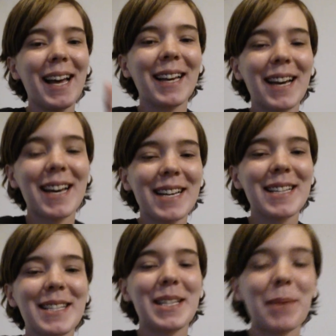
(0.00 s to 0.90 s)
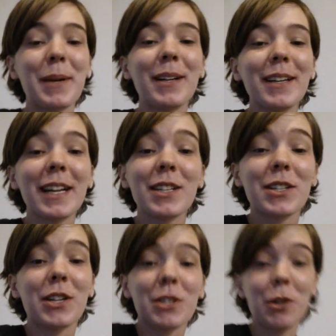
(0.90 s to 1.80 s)
Hey guys, I'm here today
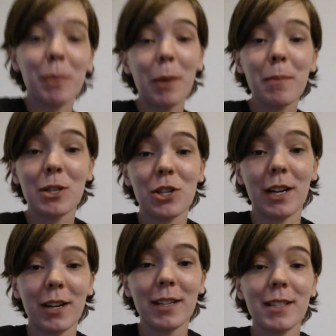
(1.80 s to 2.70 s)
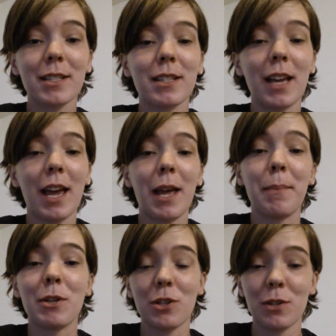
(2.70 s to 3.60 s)
to talk to you about missionaries
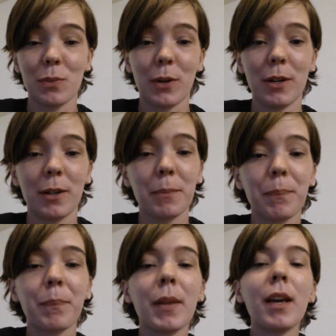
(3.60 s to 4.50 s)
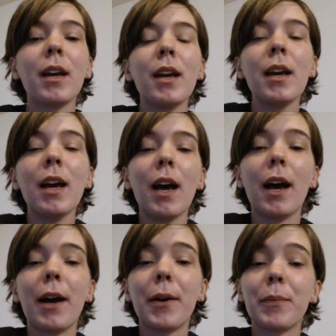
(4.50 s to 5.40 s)
and missions work.
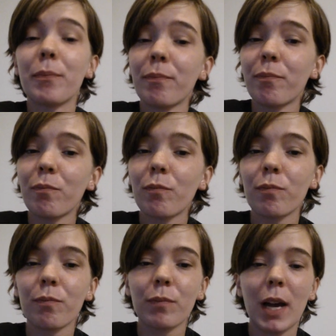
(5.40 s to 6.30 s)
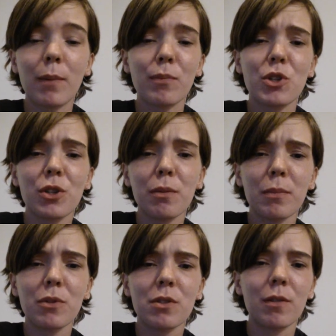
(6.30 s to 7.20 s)
I'm sure
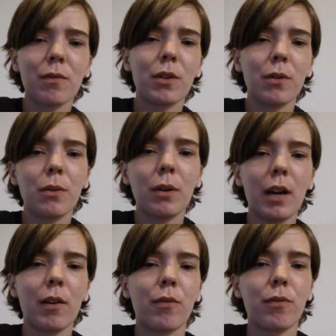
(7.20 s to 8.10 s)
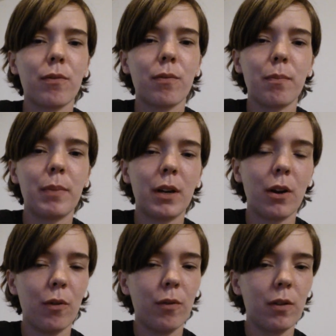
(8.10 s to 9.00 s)
most of you have been
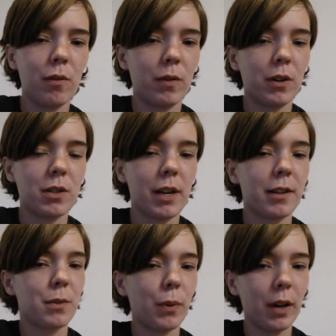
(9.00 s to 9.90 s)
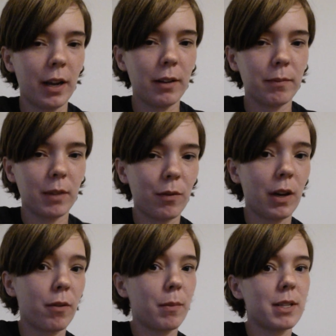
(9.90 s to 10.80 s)
over the verse Acts 1:8. If you
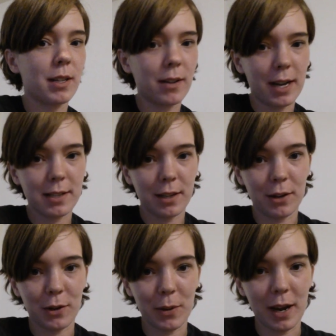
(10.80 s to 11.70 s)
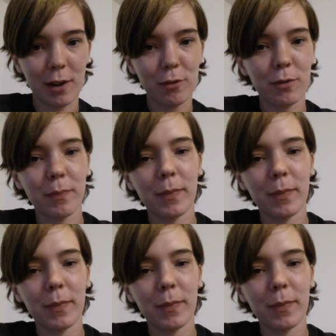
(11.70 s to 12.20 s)
haven't missed a class, I know you have.